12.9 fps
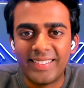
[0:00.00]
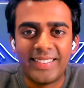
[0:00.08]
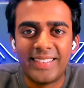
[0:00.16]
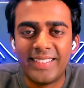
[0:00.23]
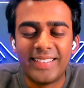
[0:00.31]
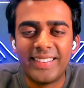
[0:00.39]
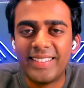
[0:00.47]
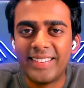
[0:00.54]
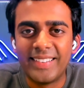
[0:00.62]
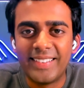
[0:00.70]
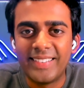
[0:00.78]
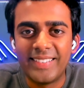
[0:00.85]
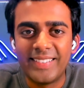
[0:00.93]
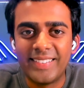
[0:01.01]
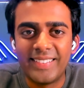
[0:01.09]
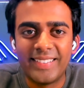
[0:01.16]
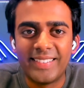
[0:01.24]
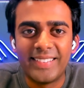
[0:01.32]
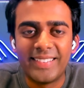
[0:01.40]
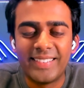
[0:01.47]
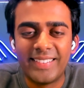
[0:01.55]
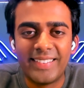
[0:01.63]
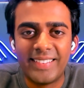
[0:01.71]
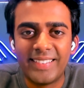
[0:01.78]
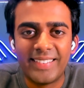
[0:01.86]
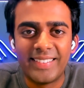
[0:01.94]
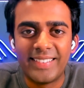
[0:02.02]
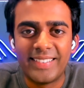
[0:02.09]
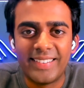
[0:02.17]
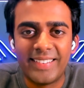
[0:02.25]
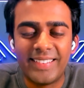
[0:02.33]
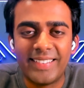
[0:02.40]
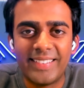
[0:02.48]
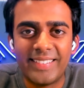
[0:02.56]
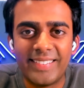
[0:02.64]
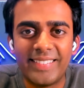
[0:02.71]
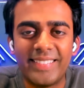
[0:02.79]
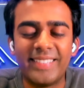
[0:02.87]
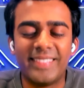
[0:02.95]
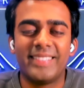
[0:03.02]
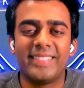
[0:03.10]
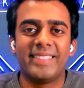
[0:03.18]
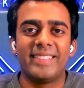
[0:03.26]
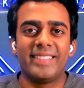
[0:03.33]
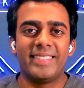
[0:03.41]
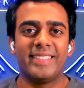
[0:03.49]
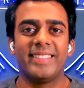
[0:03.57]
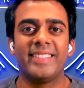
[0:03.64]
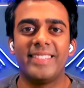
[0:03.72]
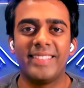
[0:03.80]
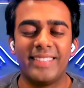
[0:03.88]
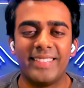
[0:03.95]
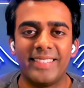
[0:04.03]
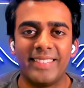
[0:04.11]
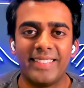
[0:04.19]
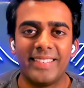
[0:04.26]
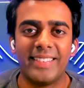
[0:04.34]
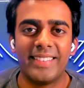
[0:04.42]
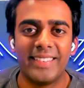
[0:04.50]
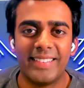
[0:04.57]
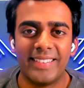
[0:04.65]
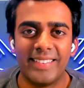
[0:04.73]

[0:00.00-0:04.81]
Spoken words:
[no speech]